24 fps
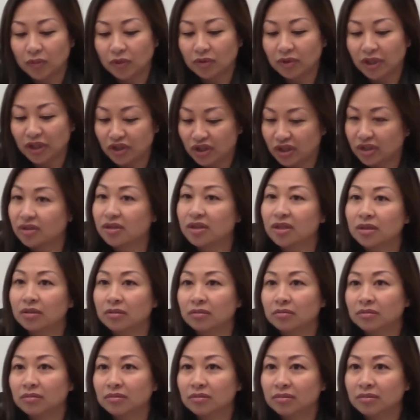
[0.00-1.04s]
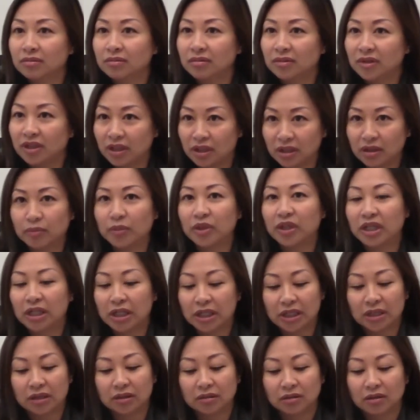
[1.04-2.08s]
digesting,
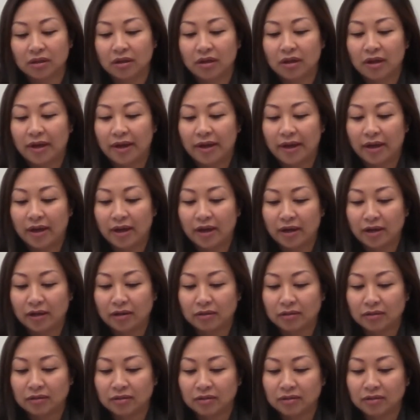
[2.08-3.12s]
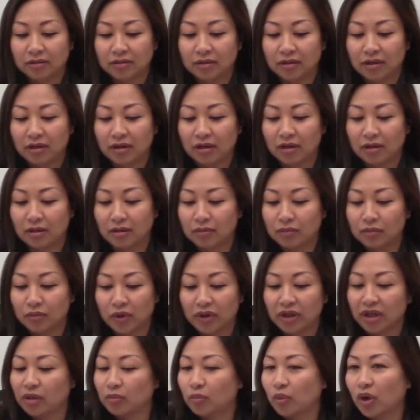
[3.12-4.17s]
eliminating, and
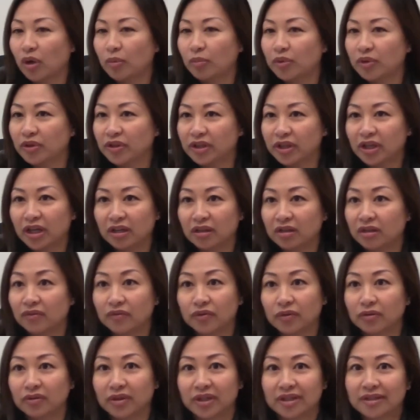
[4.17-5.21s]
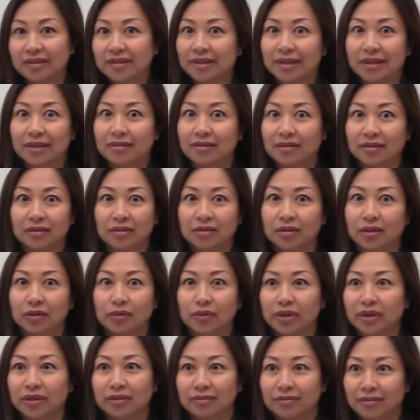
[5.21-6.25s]
working properly and give you nice skin and
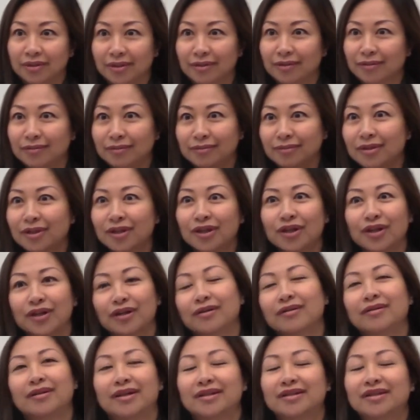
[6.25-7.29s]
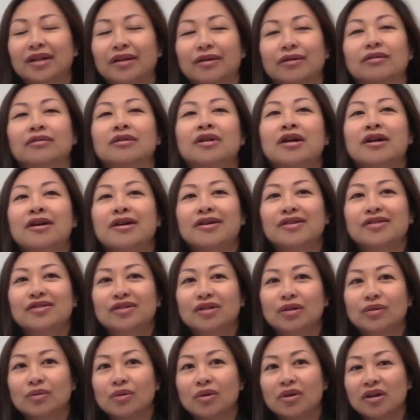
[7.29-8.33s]
glowing, nice hair.
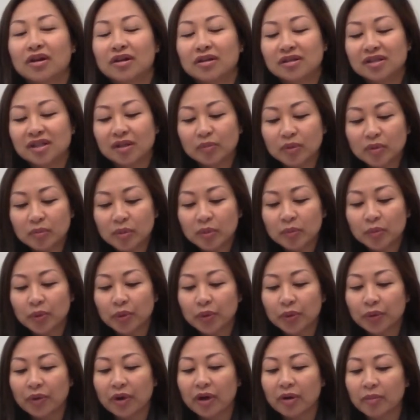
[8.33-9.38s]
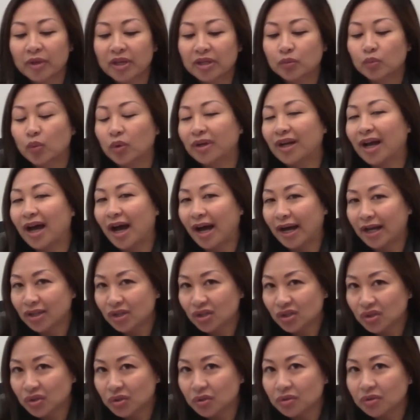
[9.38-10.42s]
So supplement program is what I
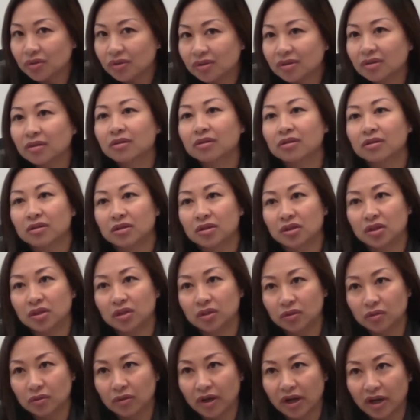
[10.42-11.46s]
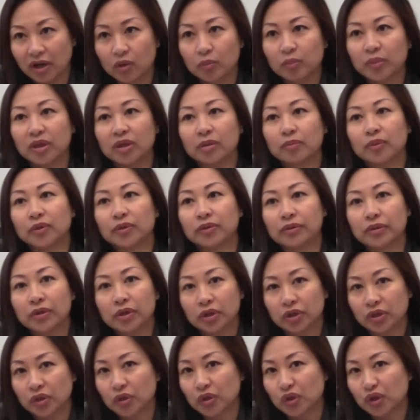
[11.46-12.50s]
choose to help people
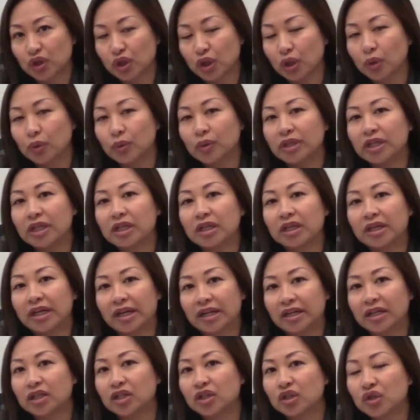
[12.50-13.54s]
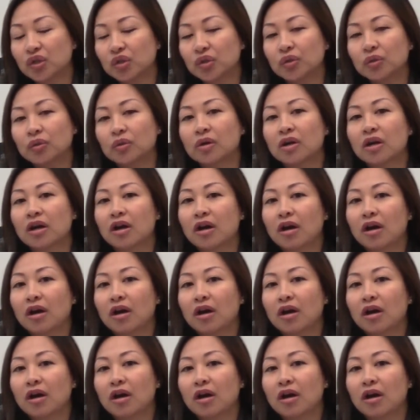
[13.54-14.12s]
to slowly get into